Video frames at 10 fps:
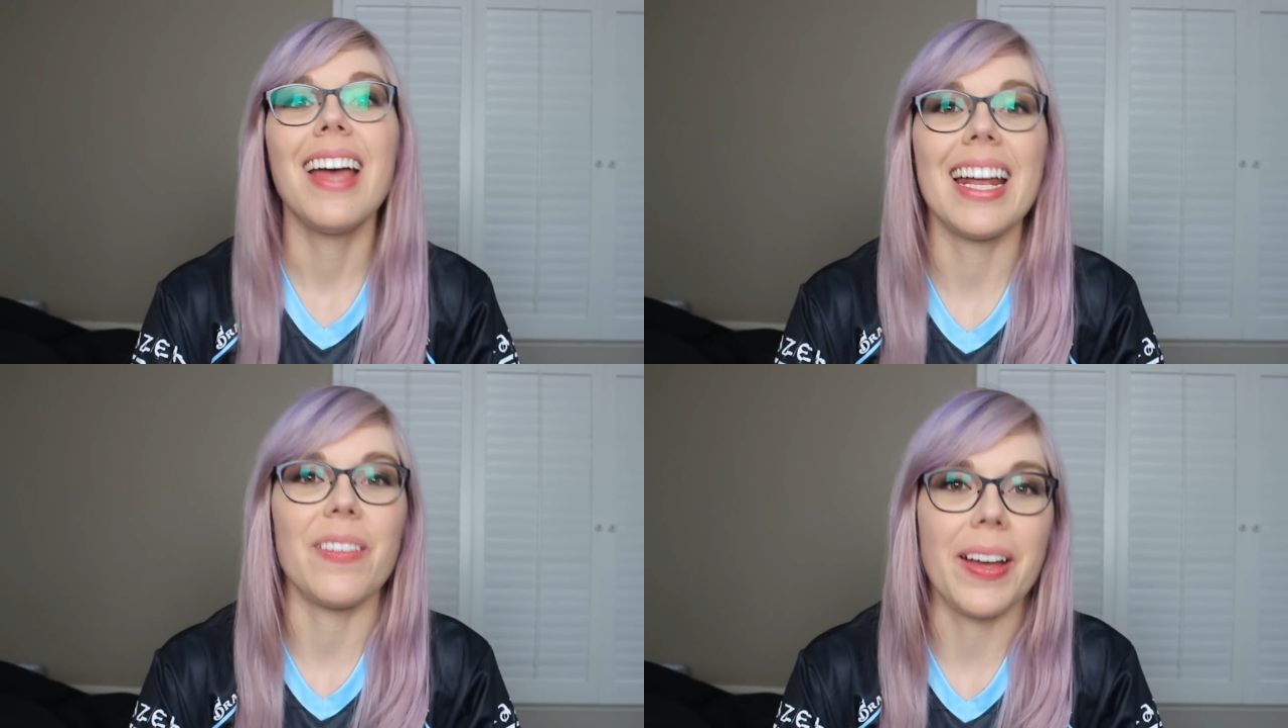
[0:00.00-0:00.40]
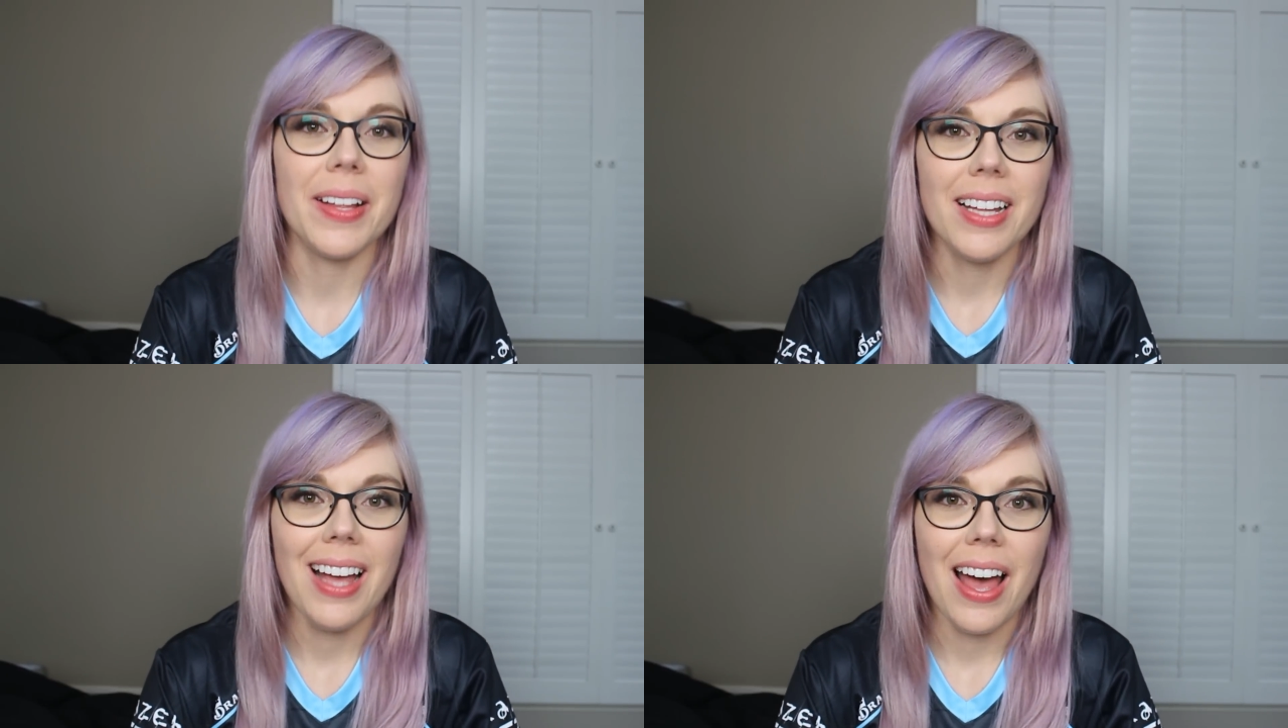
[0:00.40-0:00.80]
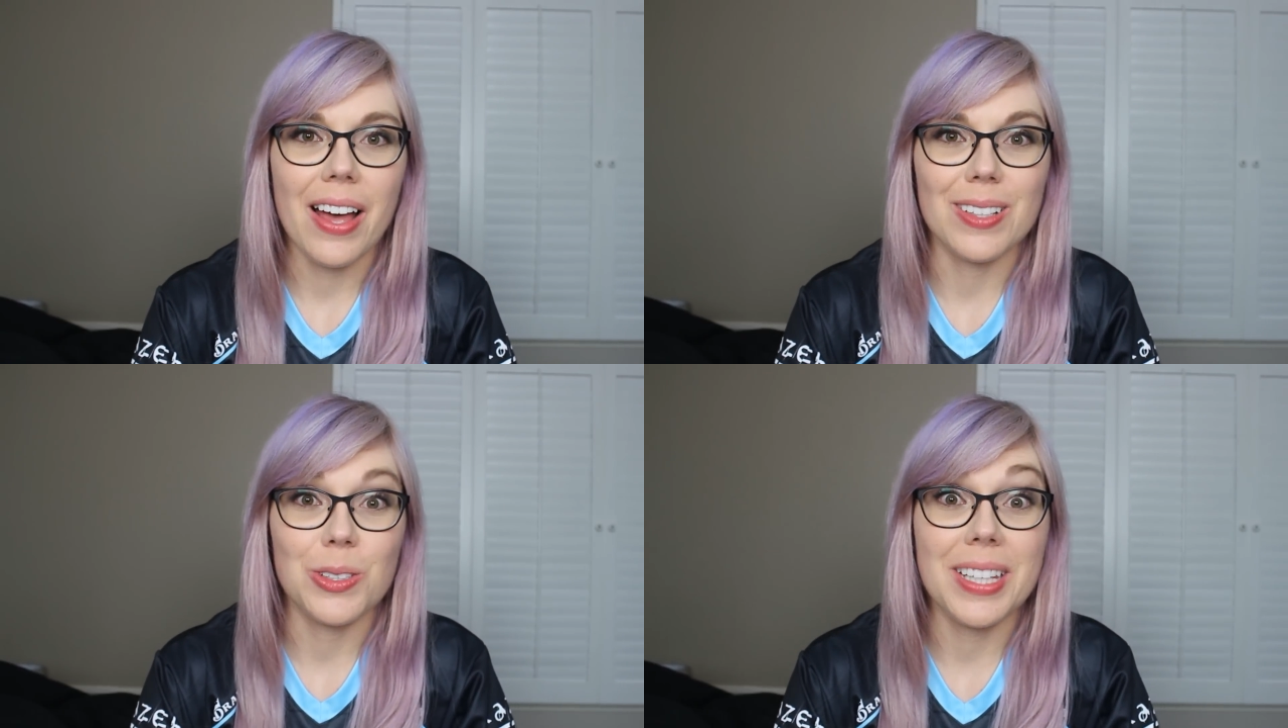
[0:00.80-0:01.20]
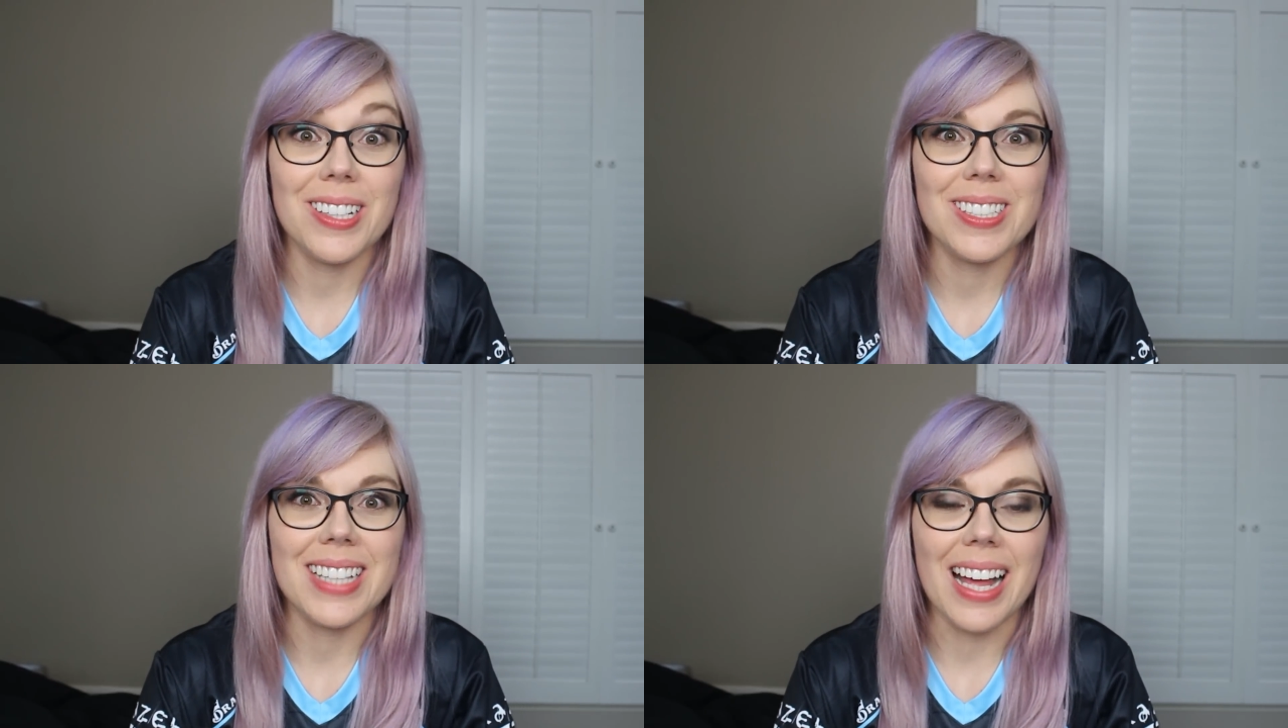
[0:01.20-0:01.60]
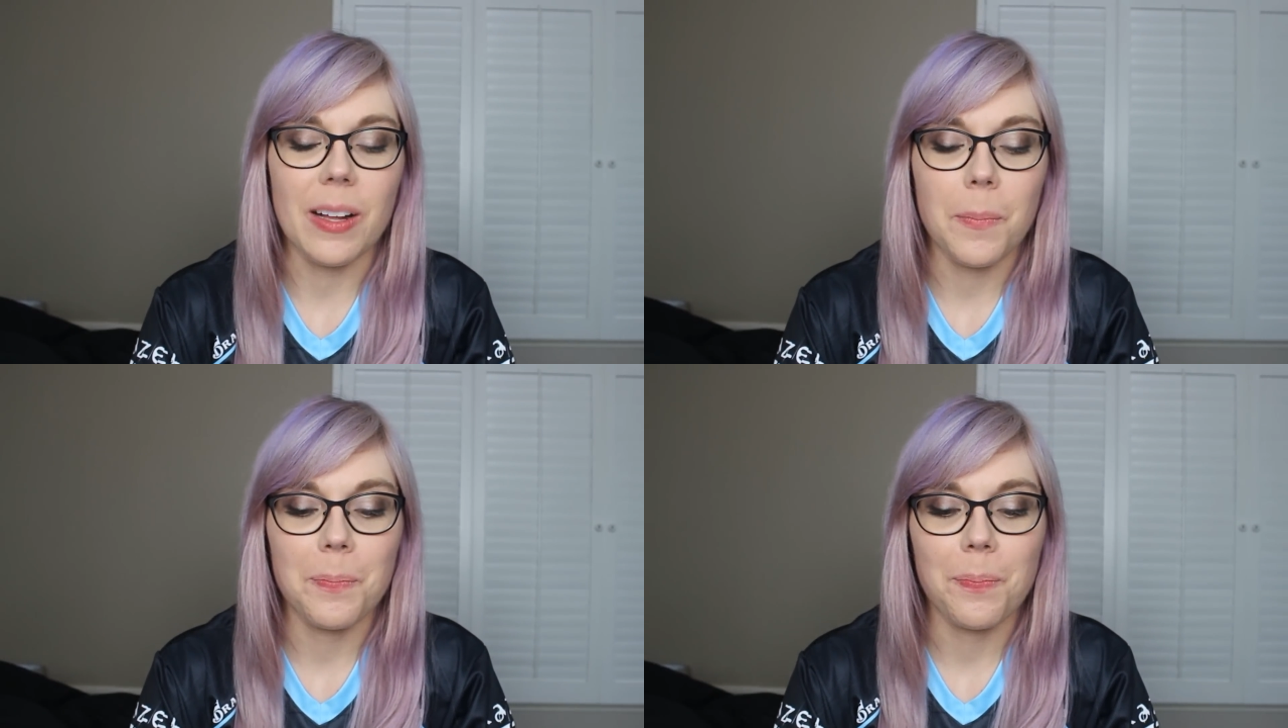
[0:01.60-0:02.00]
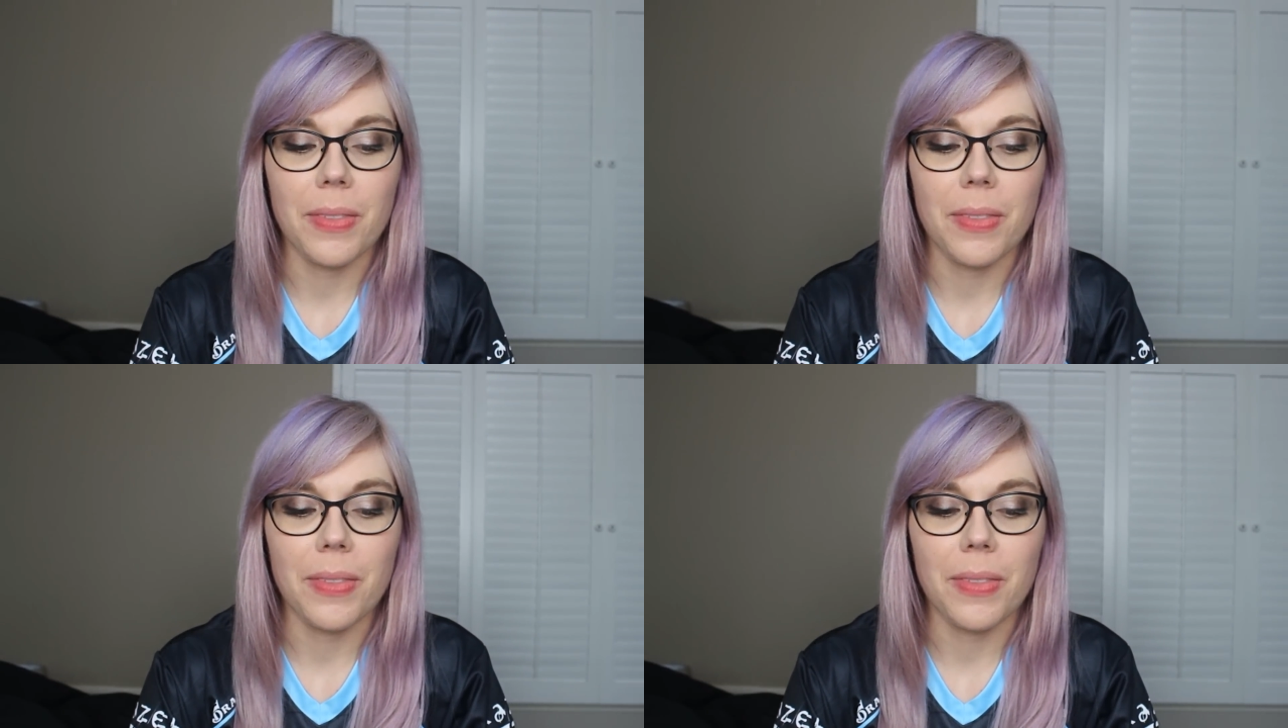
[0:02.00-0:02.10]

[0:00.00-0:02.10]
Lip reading: Anyway, so there's that.